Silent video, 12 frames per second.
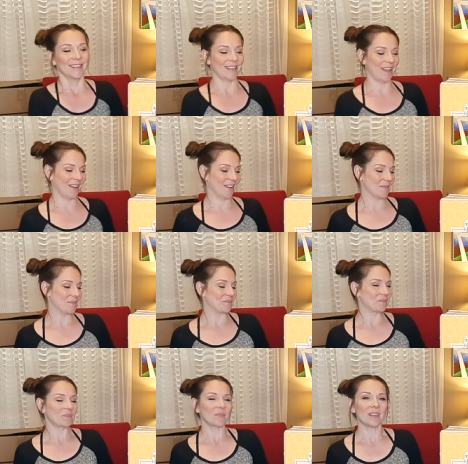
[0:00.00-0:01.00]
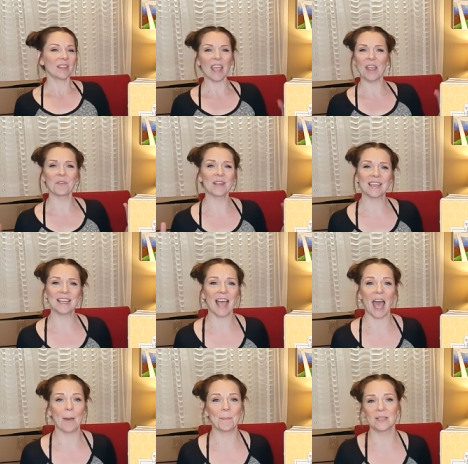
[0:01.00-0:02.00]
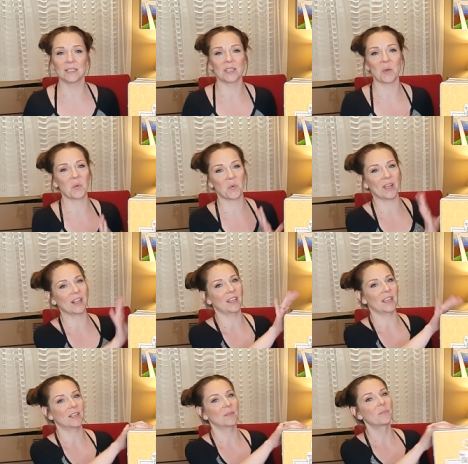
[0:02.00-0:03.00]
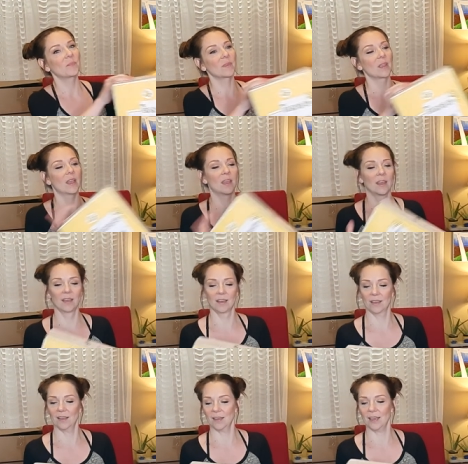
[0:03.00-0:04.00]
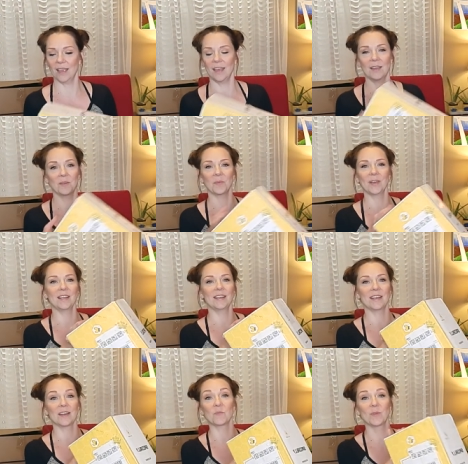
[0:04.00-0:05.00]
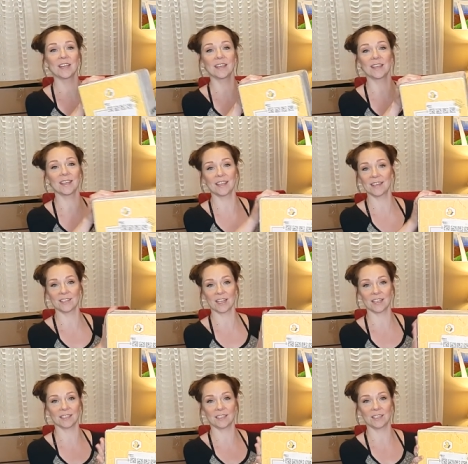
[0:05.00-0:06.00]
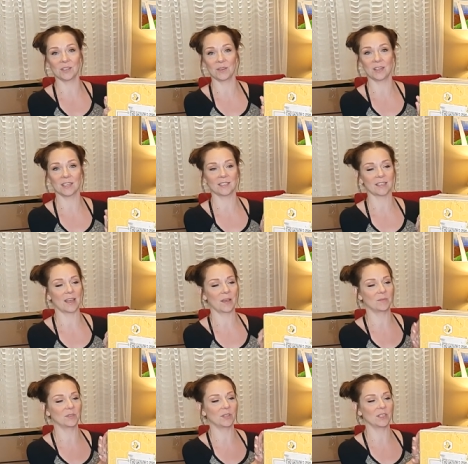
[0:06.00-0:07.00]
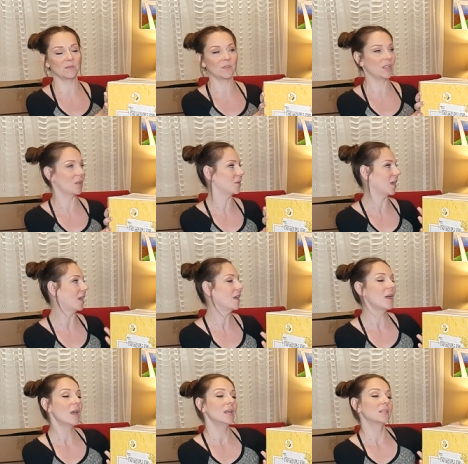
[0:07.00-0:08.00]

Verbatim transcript: So everything happened so quickly. And we we didn't get a chance to do this um, do this video yet.